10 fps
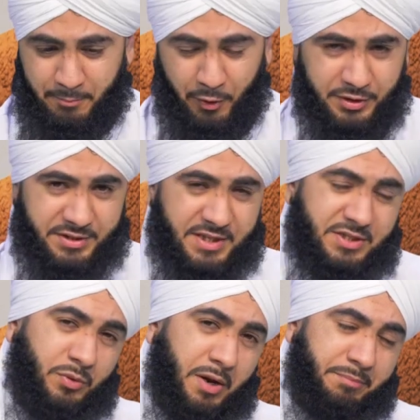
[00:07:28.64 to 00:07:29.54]
Point
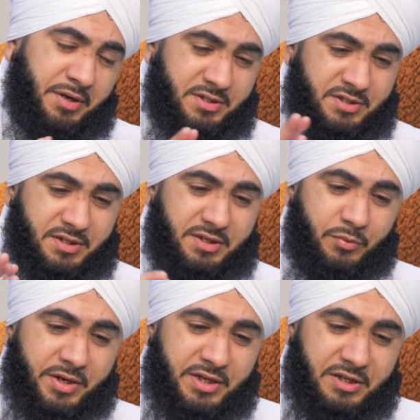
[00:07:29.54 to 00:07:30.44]
is, when a
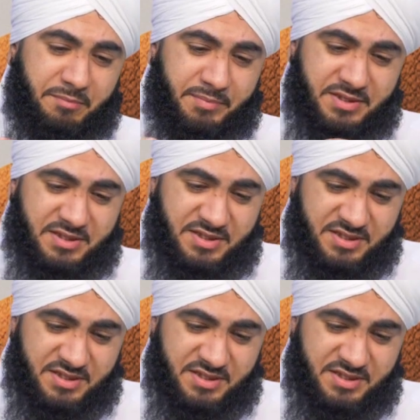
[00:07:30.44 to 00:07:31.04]
person, when he commits a